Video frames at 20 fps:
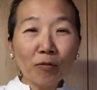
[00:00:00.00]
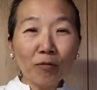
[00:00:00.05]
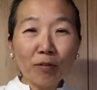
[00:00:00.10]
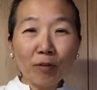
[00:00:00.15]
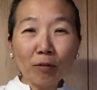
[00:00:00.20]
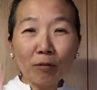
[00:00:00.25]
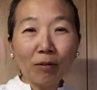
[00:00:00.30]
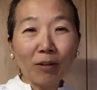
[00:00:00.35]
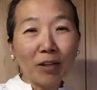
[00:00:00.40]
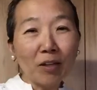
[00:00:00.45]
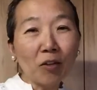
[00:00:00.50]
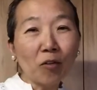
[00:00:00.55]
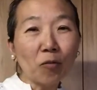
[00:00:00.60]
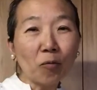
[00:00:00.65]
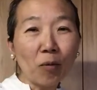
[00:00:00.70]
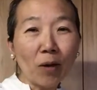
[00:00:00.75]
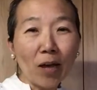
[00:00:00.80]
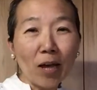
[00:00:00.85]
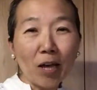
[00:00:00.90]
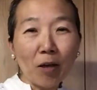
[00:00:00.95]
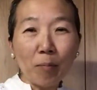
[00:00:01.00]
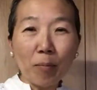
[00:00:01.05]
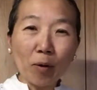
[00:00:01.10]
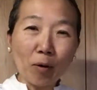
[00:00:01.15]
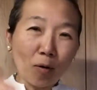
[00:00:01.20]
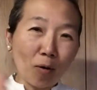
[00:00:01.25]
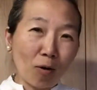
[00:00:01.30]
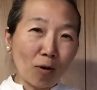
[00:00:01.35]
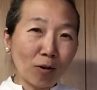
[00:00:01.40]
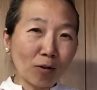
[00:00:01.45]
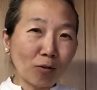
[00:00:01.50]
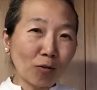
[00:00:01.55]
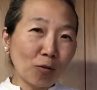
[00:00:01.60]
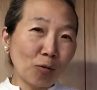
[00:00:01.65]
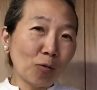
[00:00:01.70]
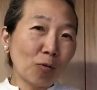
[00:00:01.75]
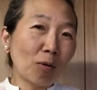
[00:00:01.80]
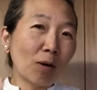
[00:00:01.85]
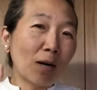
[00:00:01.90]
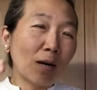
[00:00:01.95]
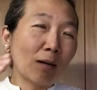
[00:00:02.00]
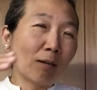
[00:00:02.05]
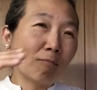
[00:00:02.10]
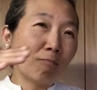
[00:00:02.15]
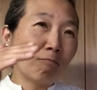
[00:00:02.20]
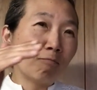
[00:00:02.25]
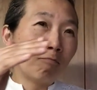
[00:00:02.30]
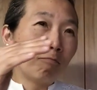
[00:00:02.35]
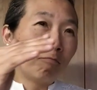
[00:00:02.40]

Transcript: feel this way because you are